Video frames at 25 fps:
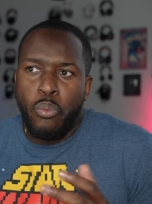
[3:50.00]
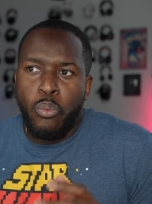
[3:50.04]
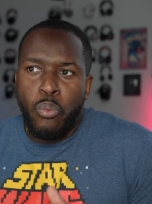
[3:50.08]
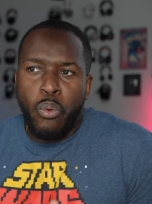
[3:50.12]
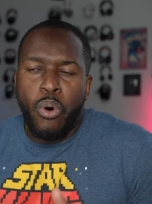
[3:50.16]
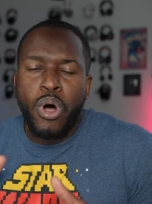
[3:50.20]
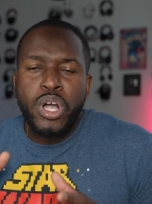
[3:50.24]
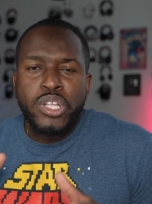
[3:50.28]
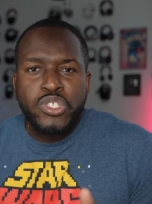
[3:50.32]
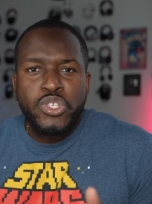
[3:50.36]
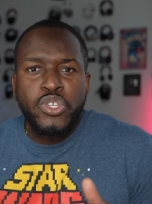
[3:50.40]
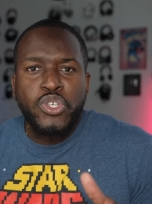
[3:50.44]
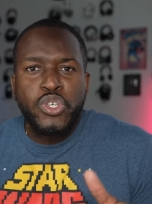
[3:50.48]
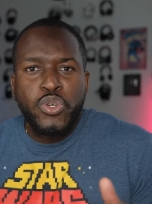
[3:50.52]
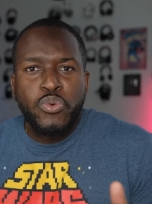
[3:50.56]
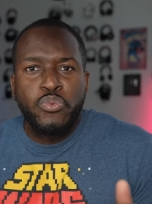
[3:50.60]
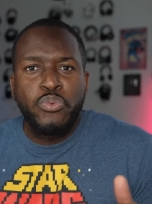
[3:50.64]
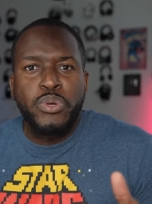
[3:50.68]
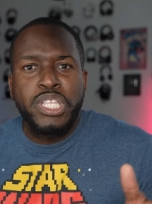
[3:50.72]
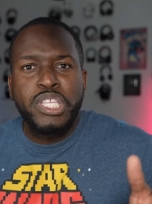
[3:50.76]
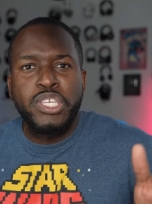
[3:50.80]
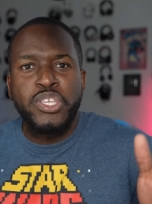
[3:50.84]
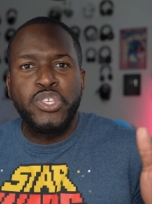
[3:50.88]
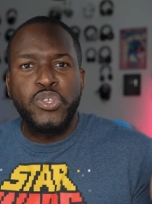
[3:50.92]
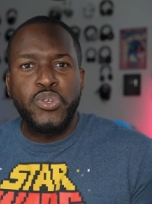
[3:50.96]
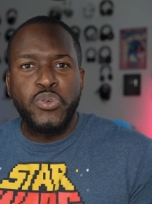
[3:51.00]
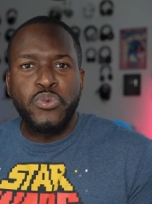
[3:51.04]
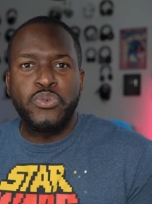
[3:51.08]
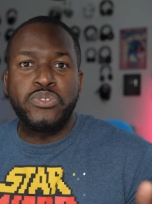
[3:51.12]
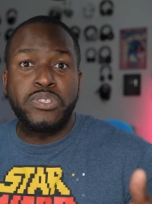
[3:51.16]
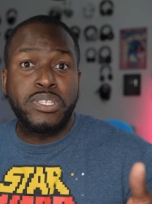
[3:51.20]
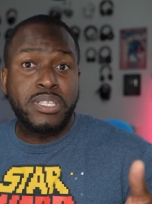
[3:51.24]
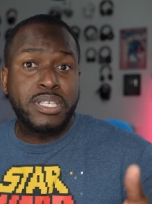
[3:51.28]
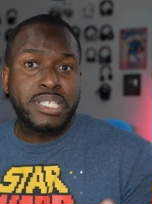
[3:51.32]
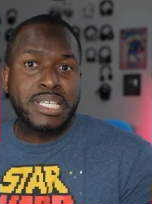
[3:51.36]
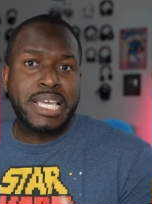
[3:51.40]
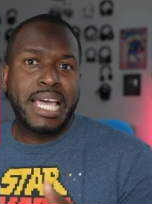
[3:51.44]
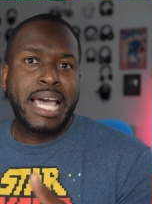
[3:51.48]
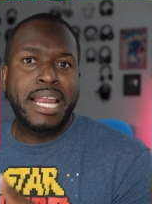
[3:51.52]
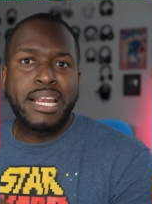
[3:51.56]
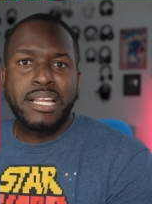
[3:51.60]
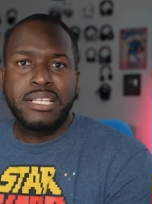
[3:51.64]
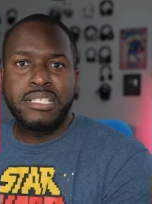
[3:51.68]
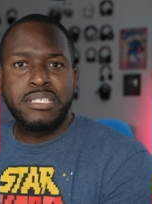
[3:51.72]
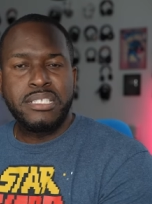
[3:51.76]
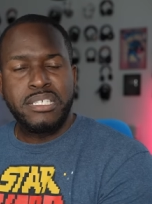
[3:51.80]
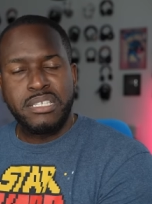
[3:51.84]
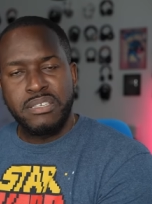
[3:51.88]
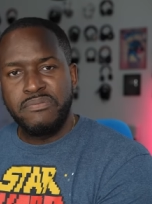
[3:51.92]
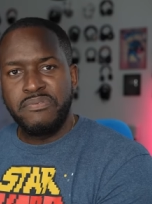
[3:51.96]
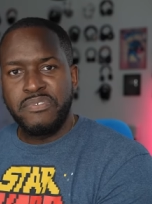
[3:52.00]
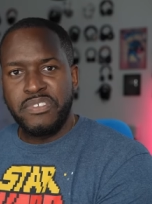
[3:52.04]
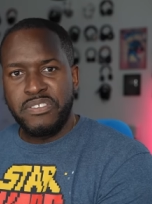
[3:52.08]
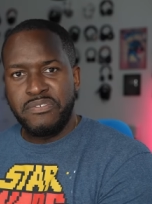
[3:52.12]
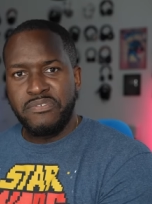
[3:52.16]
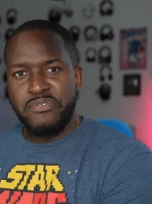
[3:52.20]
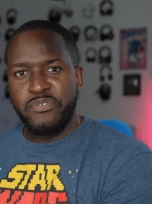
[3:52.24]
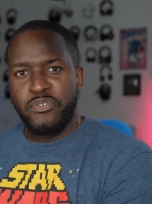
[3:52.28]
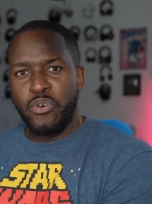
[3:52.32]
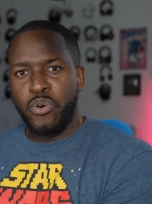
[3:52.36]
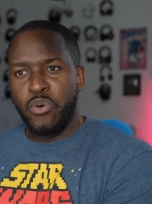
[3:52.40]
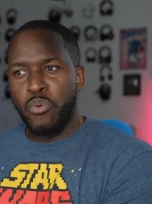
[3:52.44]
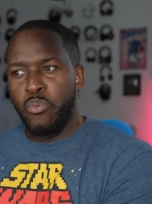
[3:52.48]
what do you really use this kind of TV for?